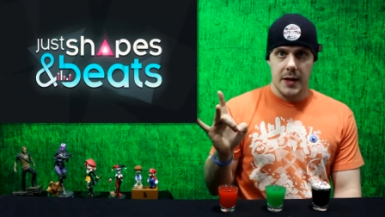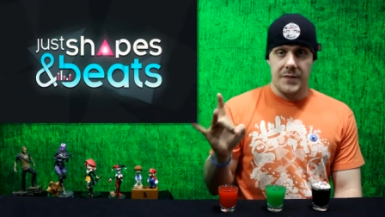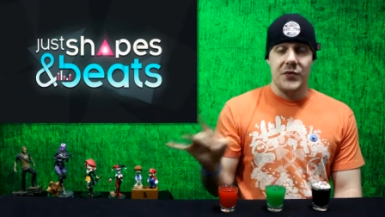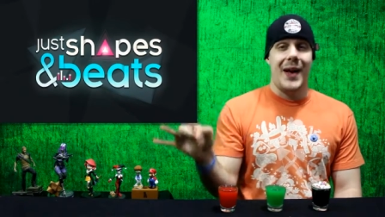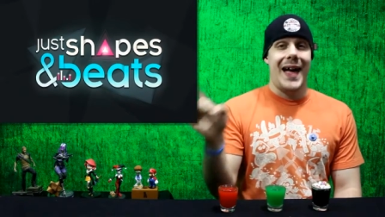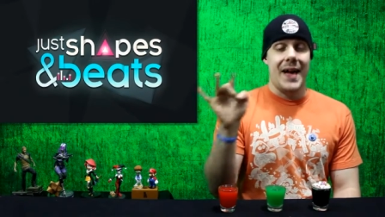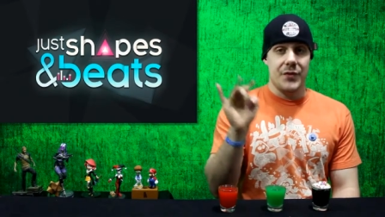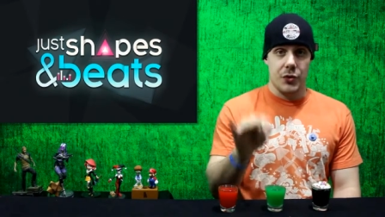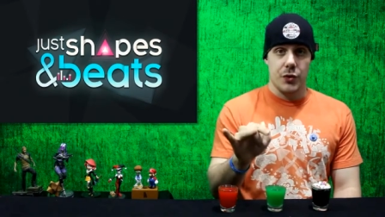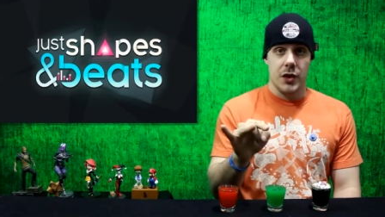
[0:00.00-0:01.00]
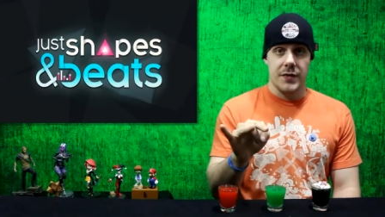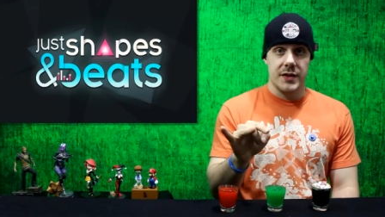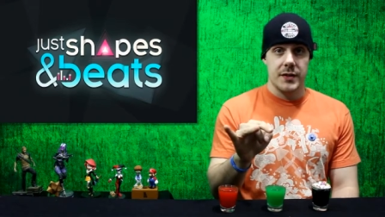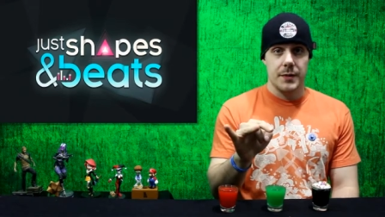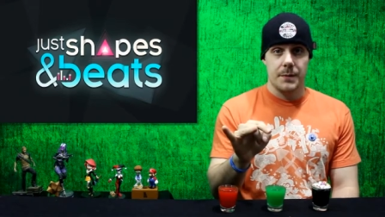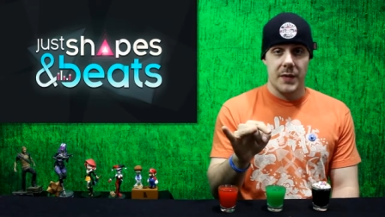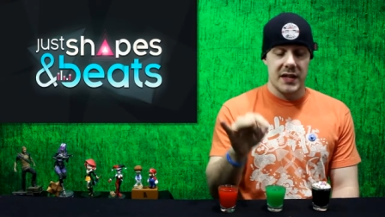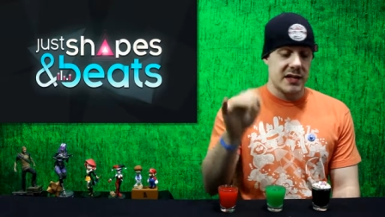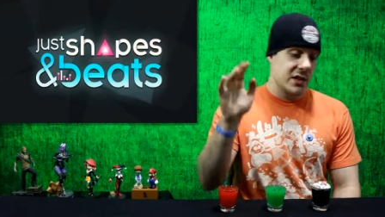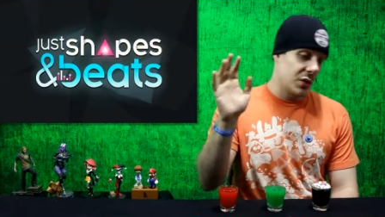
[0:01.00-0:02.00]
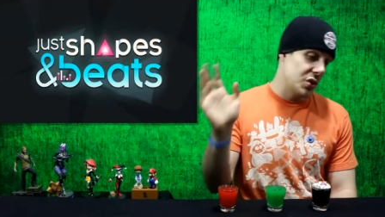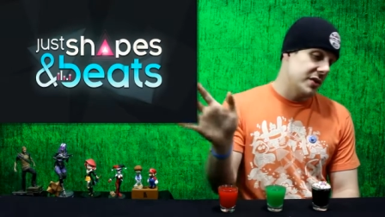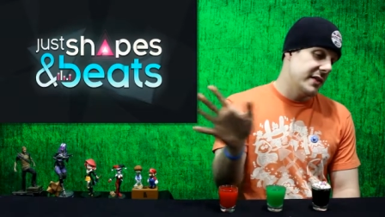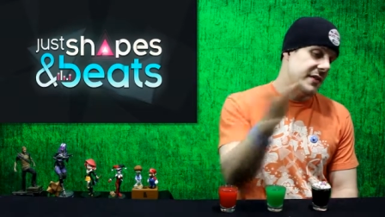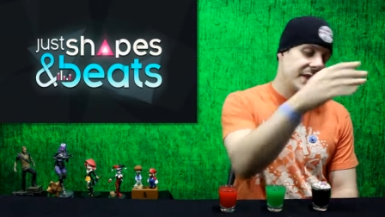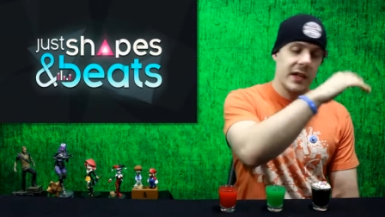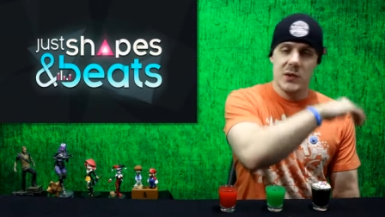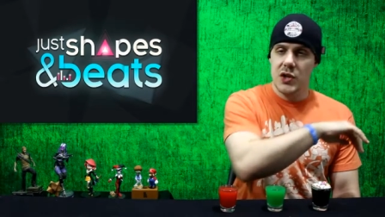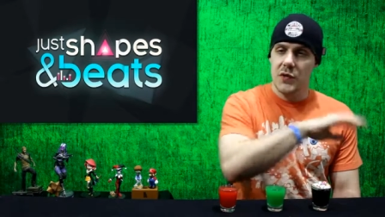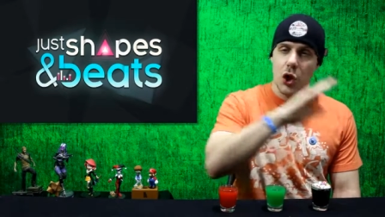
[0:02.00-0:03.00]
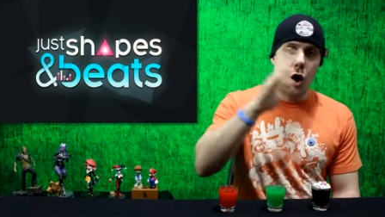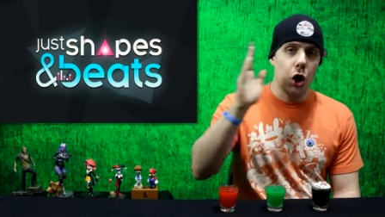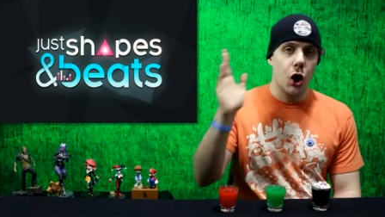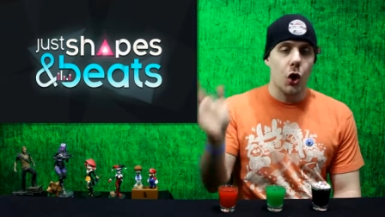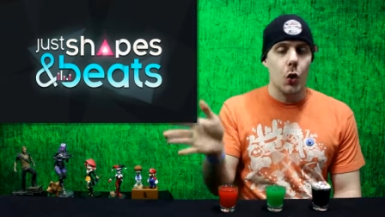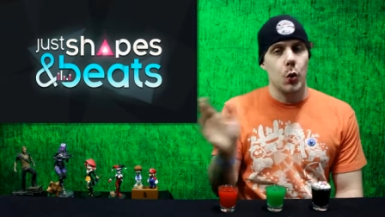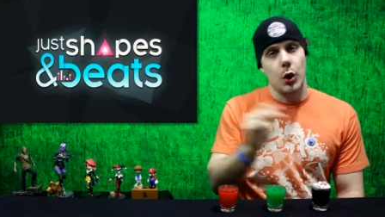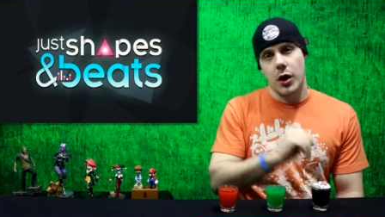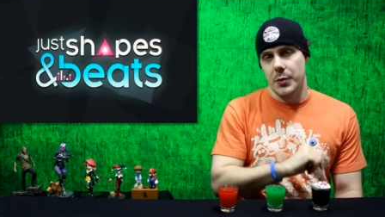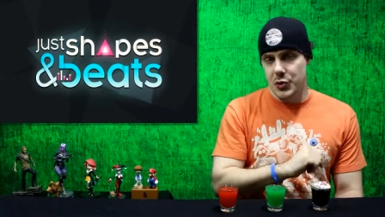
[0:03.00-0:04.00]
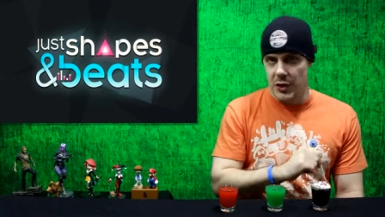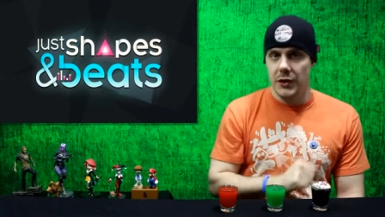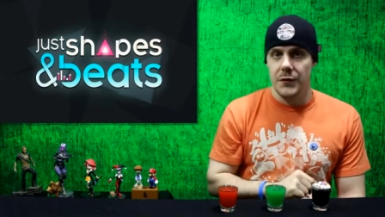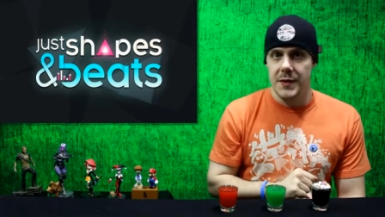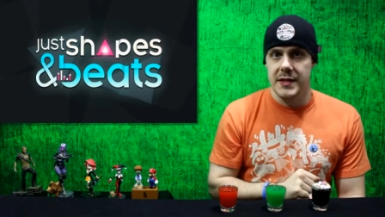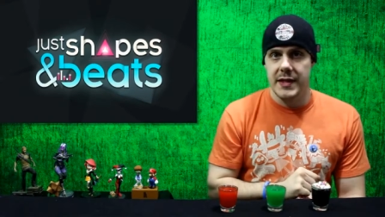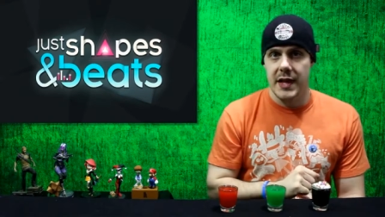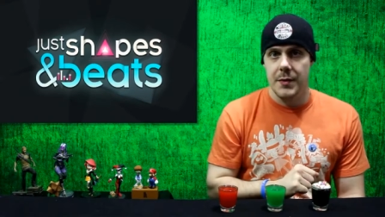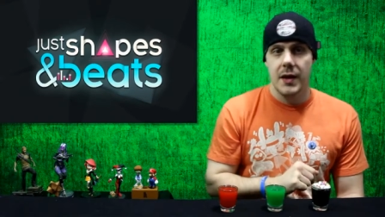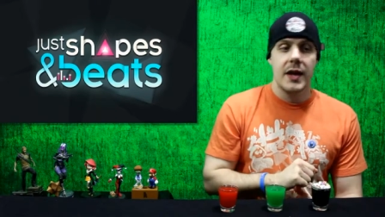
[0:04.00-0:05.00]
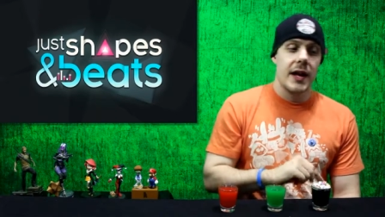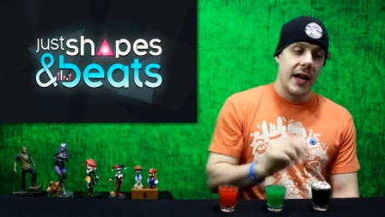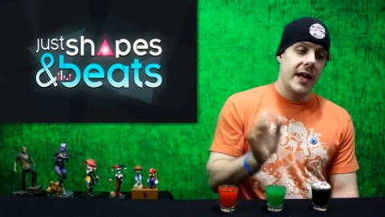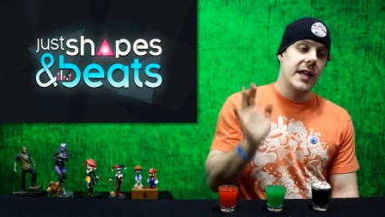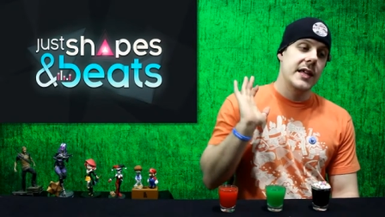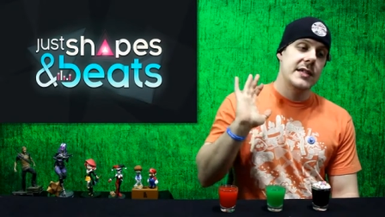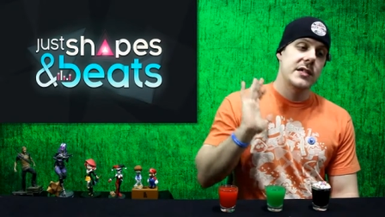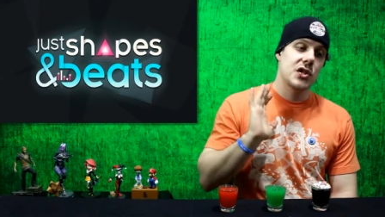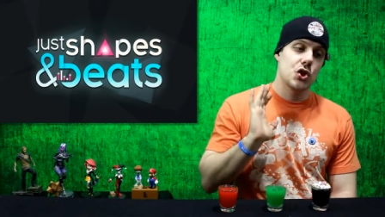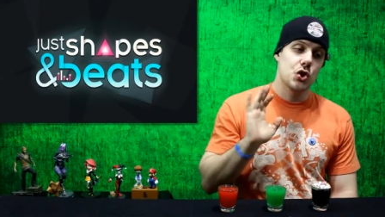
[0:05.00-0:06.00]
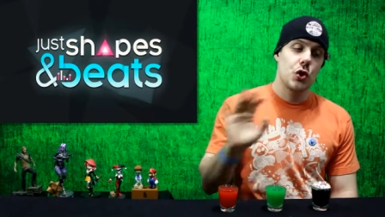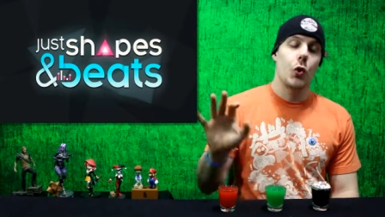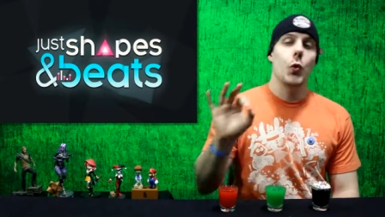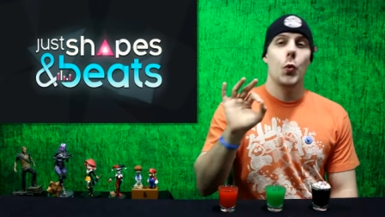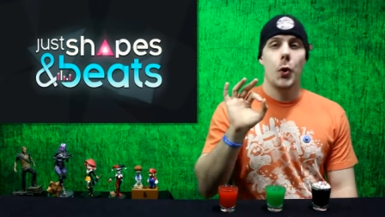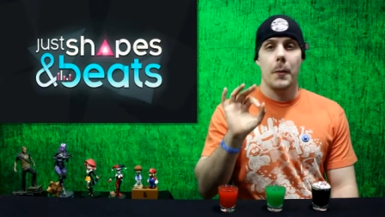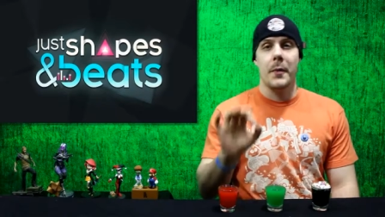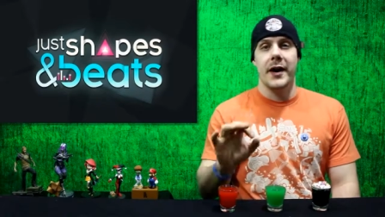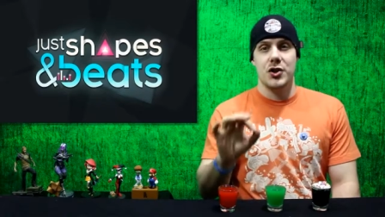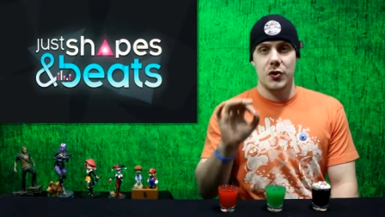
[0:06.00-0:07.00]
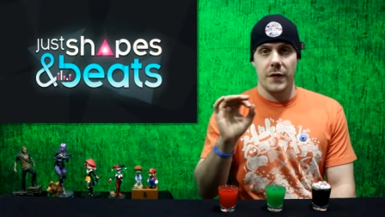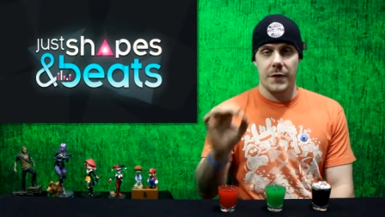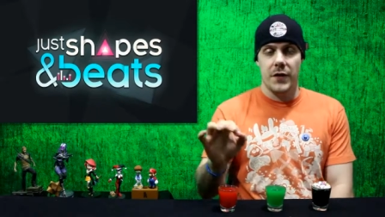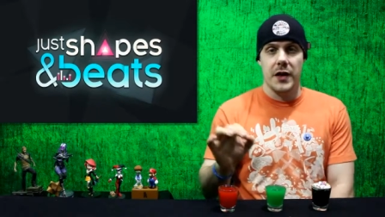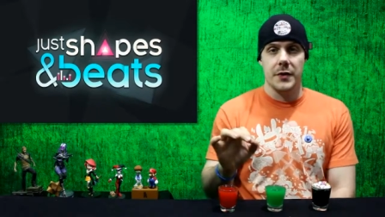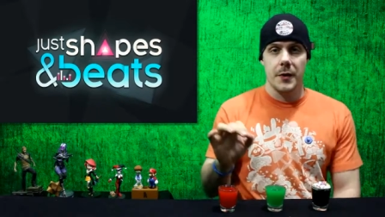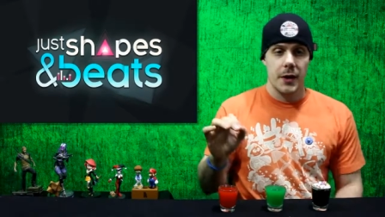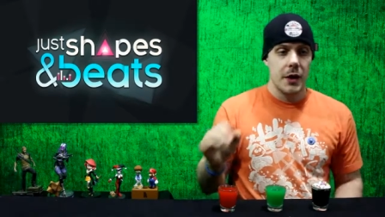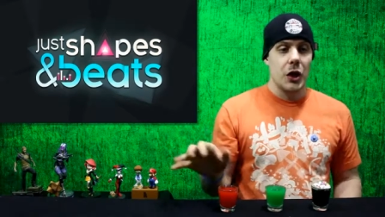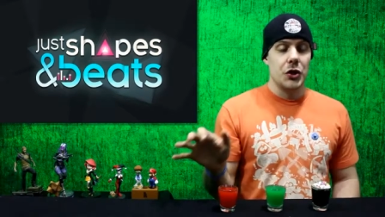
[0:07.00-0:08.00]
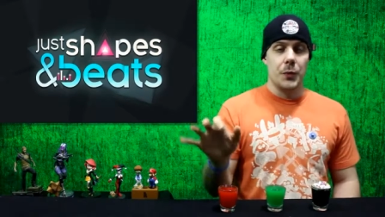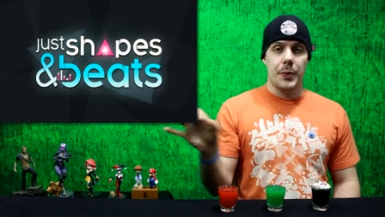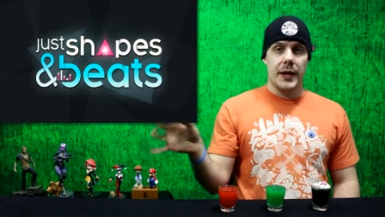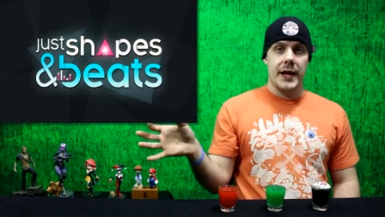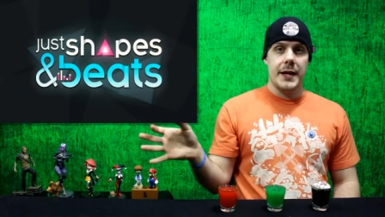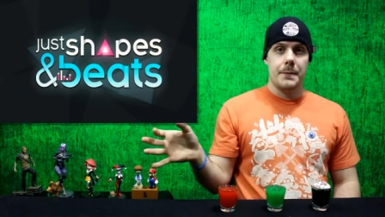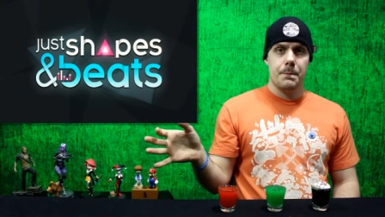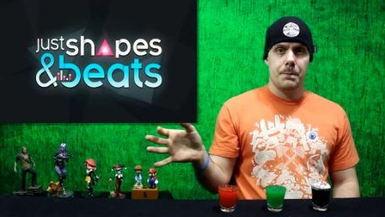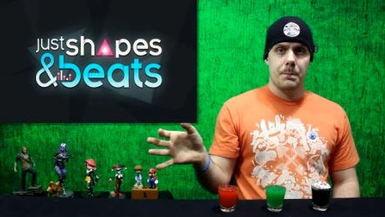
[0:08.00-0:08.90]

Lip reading: If you haven't heard of it, as soon as this video is over, go look up a trailer for this game. It is so much fun. You play,